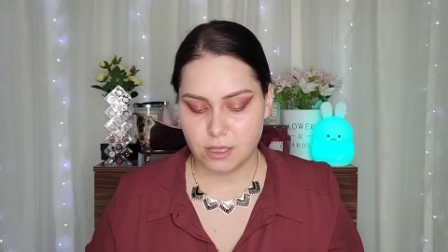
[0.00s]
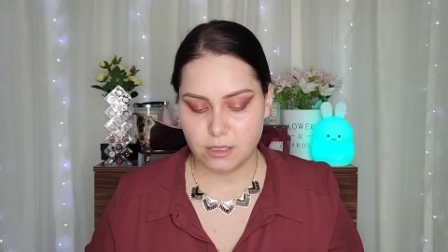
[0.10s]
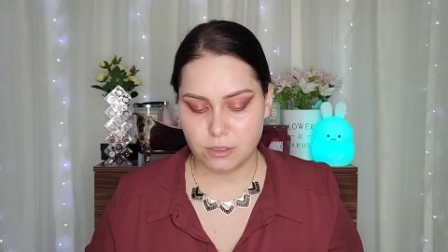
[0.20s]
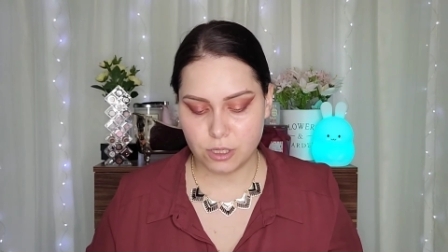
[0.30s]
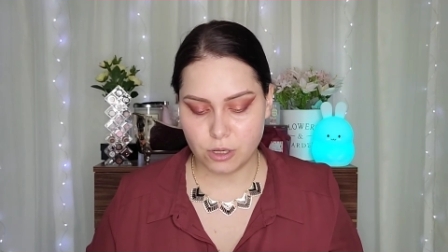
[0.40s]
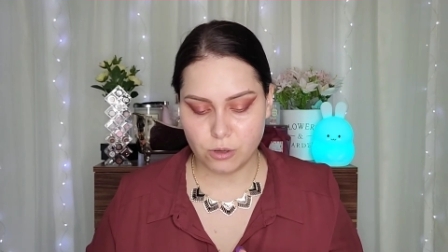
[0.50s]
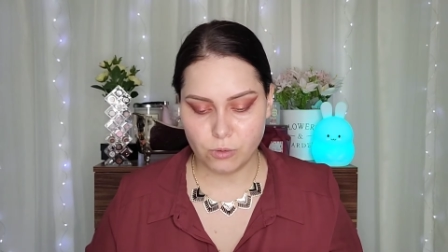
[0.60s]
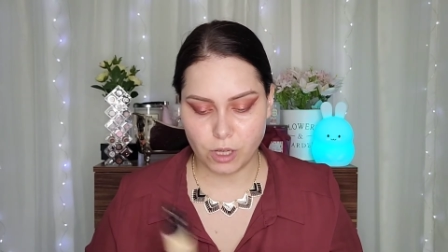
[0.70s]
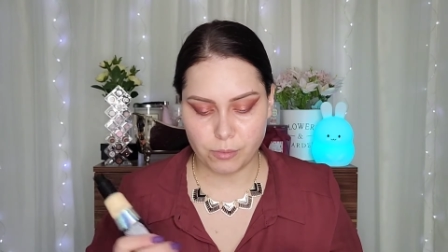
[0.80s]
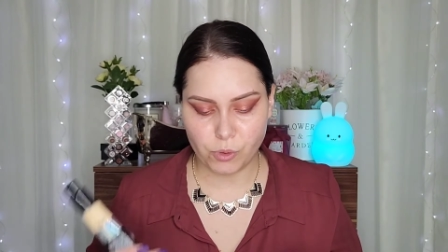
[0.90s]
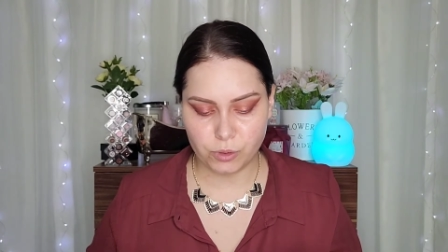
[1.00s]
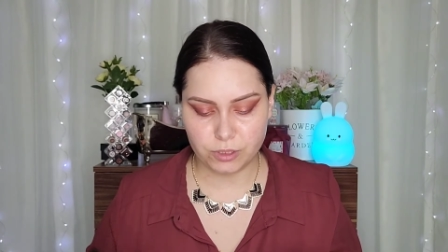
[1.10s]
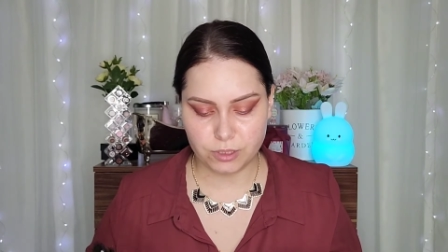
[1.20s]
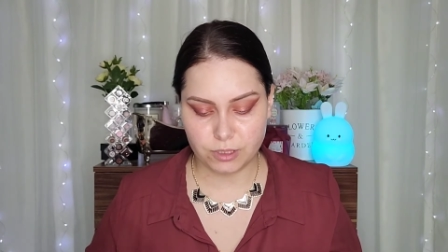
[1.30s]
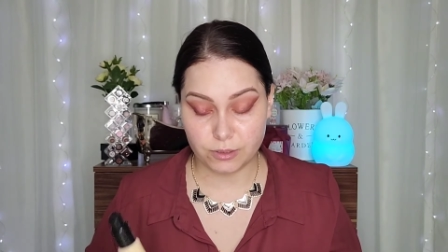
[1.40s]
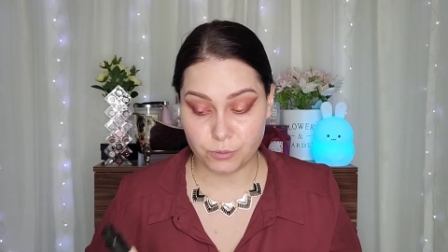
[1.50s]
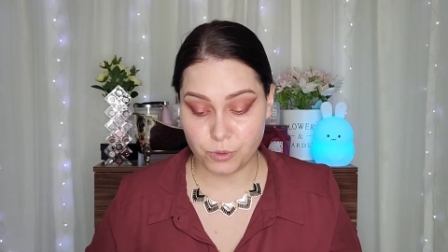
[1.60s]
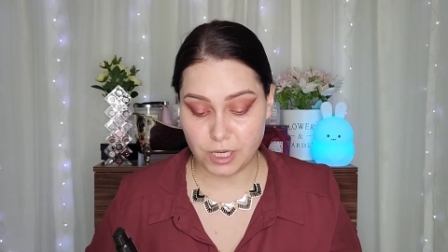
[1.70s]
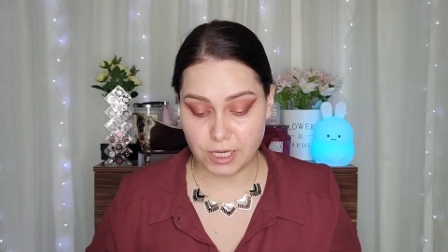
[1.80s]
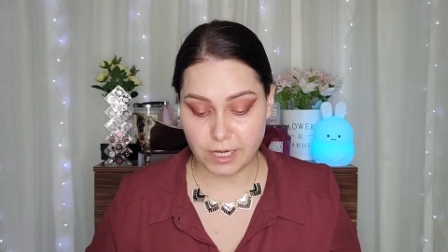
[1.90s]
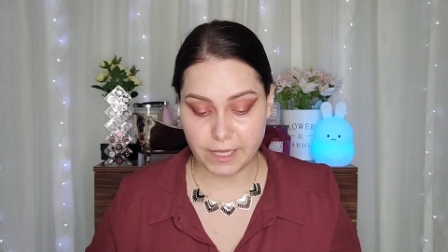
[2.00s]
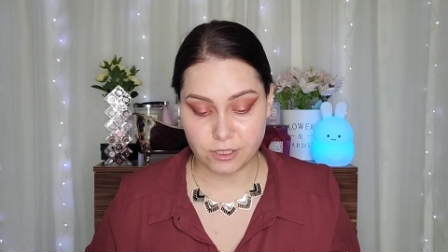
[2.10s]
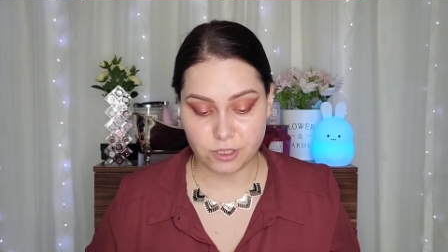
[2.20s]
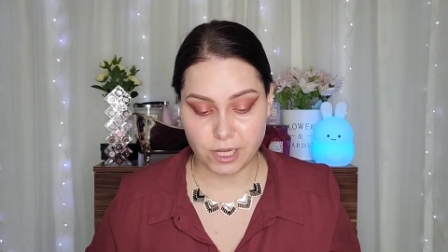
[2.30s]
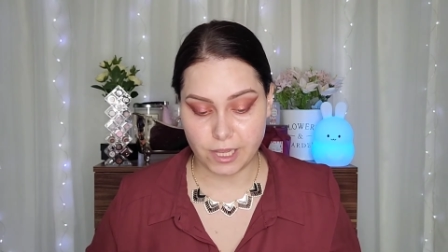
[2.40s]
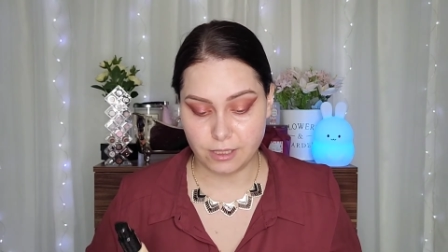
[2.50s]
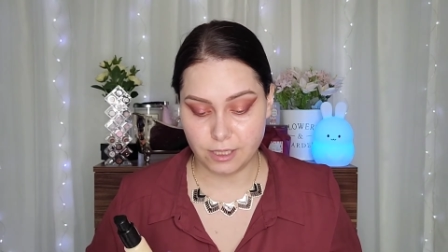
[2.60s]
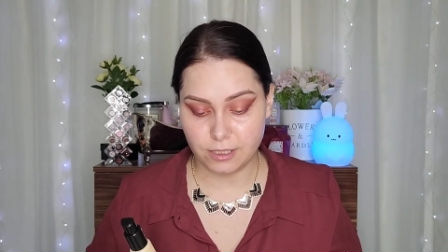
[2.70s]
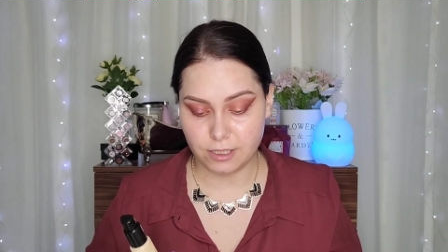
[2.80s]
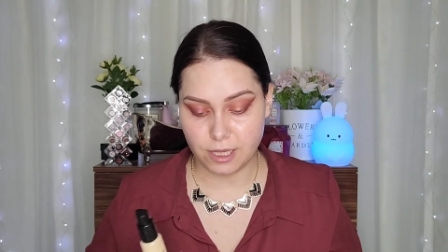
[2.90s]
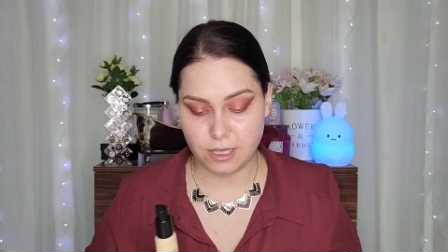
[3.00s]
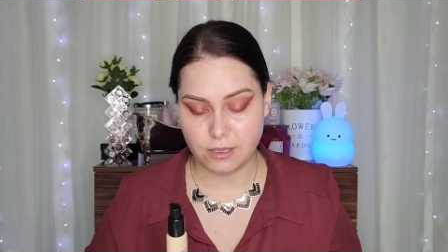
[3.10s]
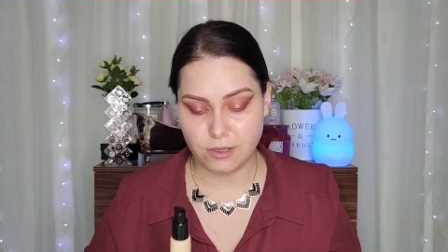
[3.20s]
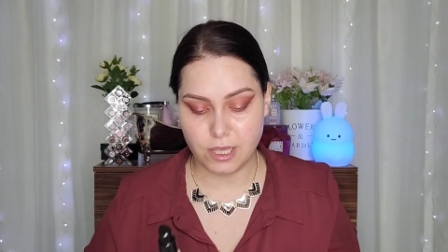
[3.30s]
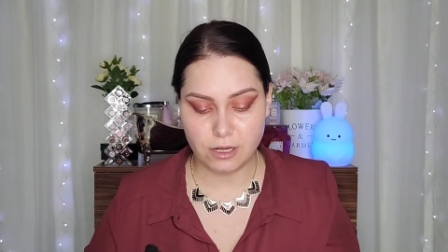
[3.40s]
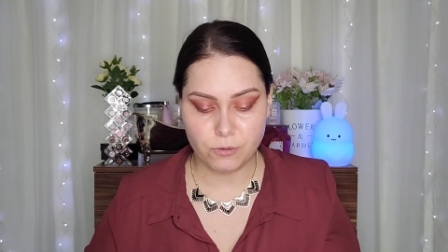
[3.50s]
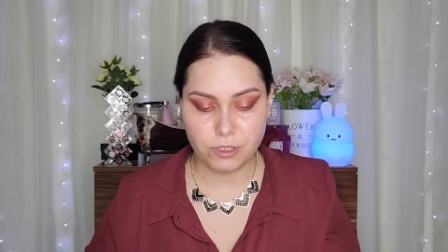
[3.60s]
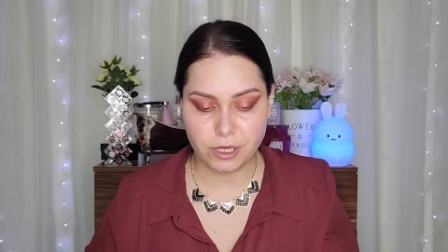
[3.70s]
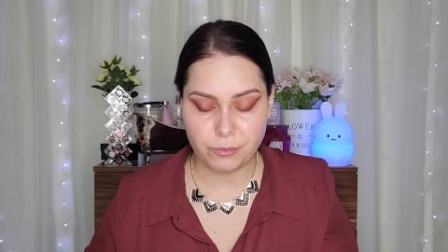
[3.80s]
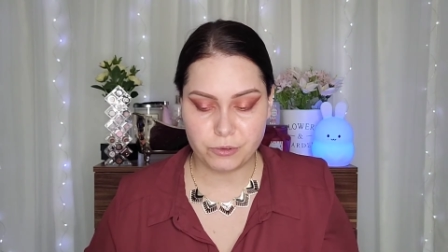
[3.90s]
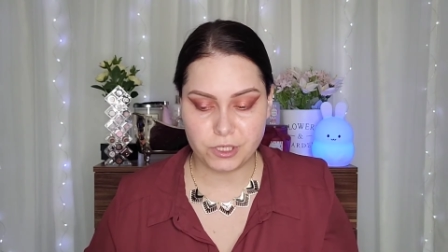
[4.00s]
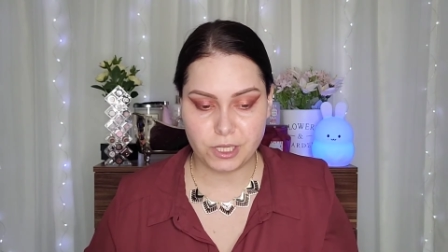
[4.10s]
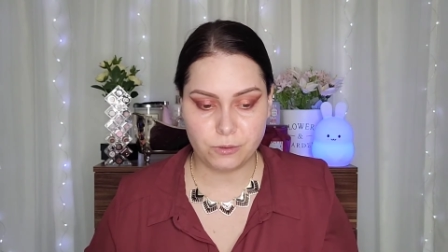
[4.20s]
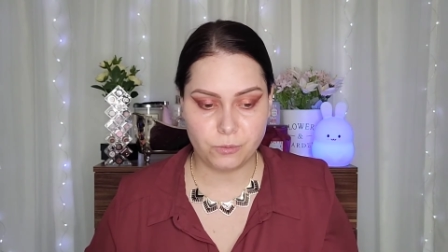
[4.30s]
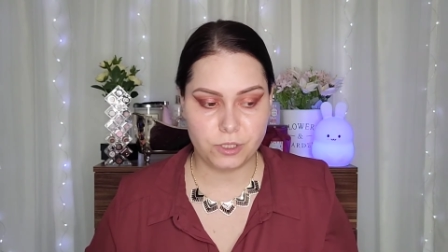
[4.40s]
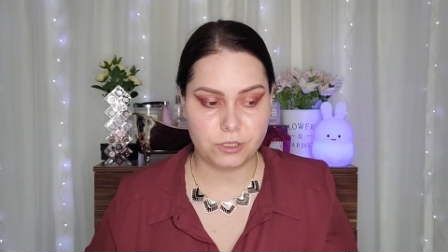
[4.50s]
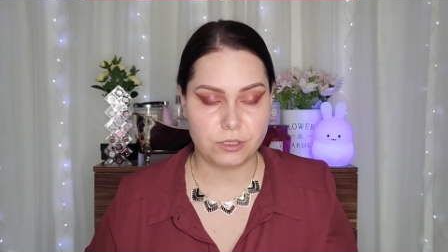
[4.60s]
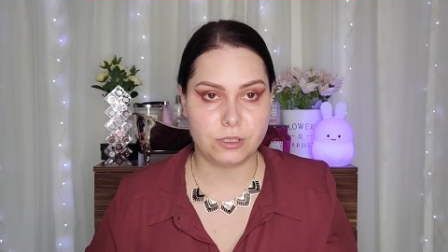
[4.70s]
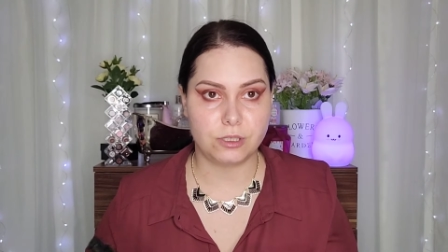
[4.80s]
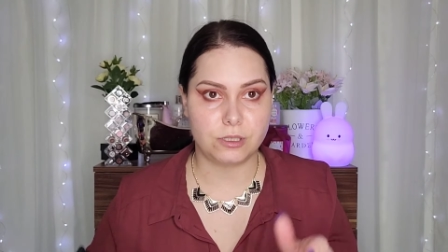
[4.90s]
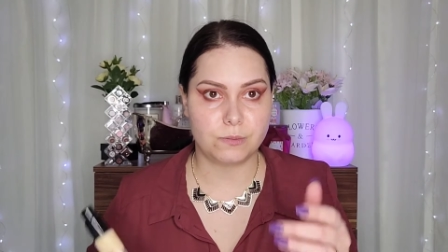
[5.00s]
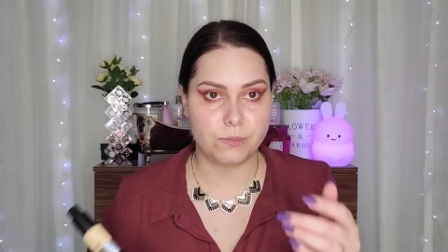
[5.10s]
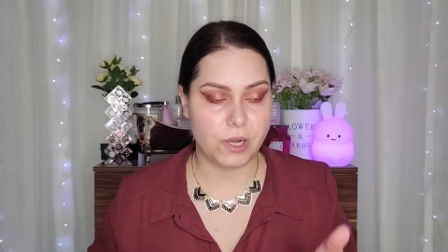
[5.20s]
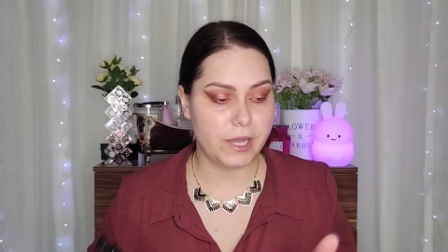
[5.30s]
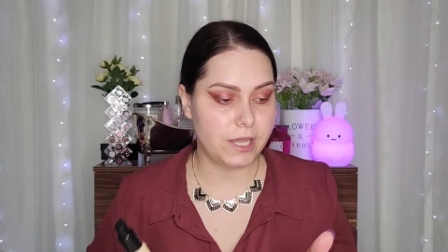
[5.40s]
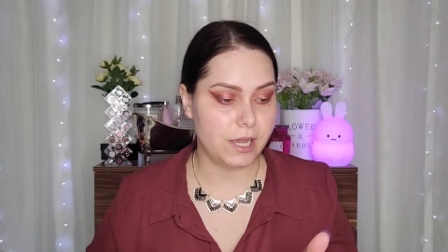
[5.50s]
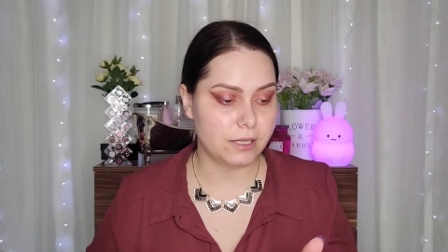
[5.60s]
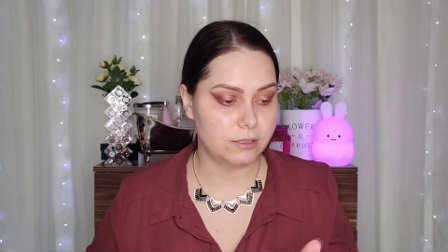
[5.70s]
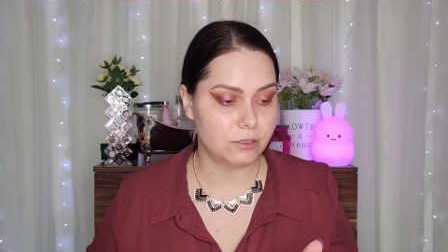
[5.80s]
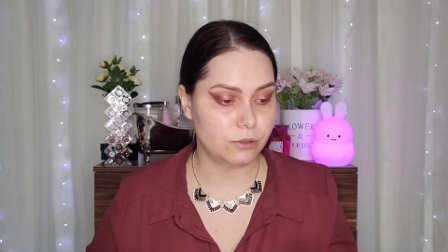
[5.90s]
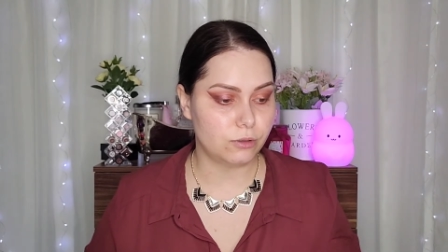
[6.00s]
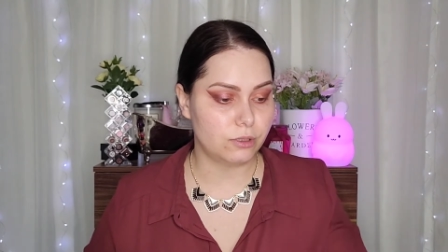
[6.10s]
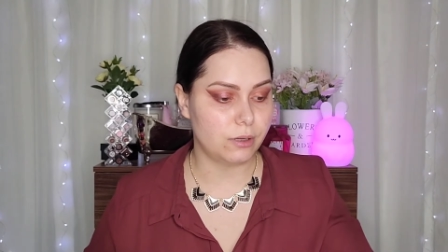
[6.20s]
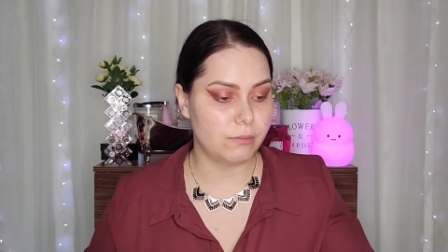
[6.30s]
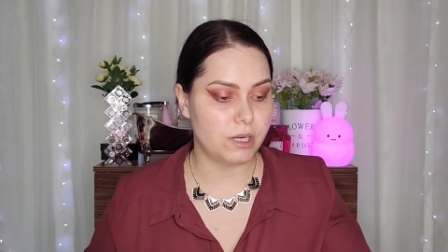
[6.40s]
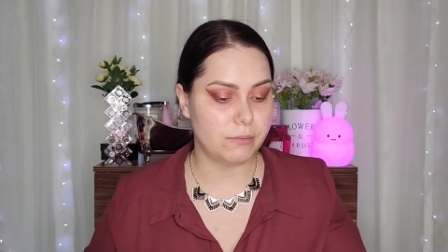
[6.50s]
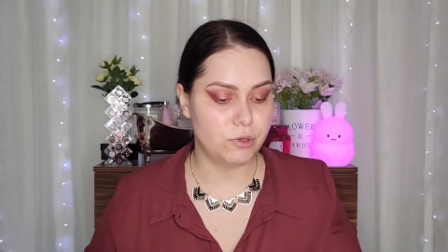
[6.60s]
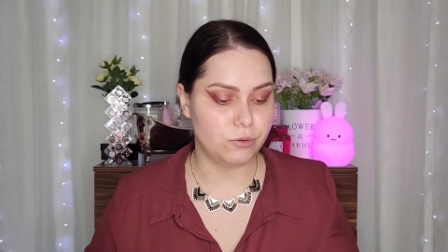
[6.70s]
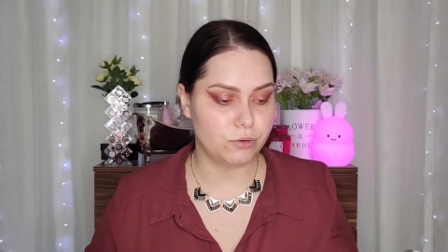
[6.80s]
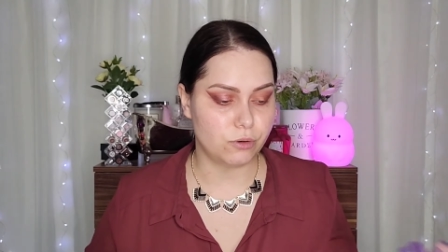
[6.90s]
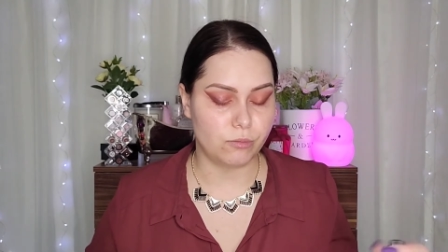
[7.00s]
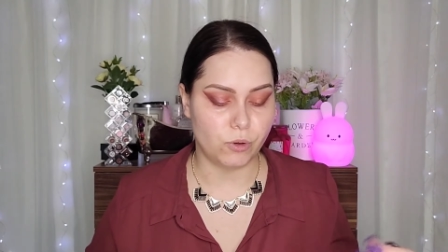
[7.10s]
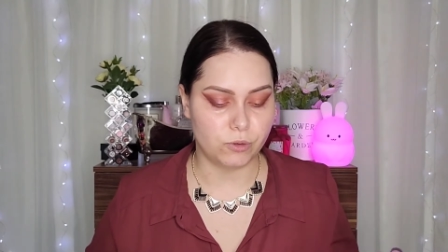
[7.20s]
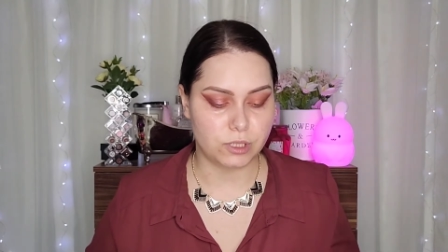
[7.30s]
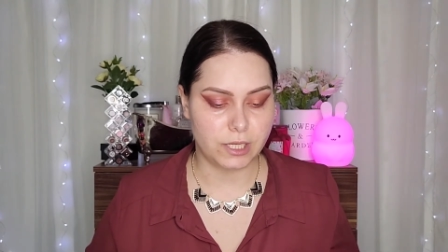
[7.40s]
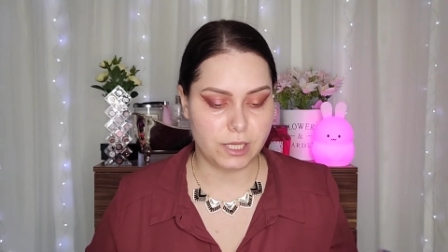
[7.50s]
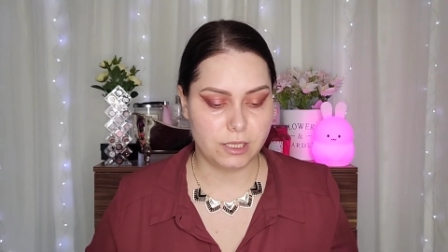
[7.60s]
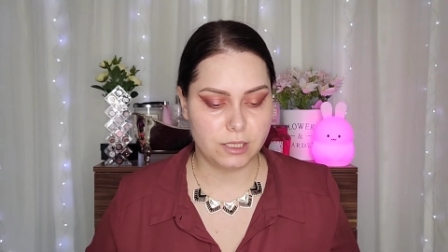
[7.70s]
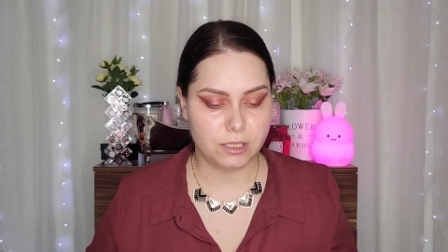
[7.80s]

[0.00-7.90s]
So I bought a really light shade. It's a yellowish type of shade, which it's my undertone. I mean, I'm neutral mostly,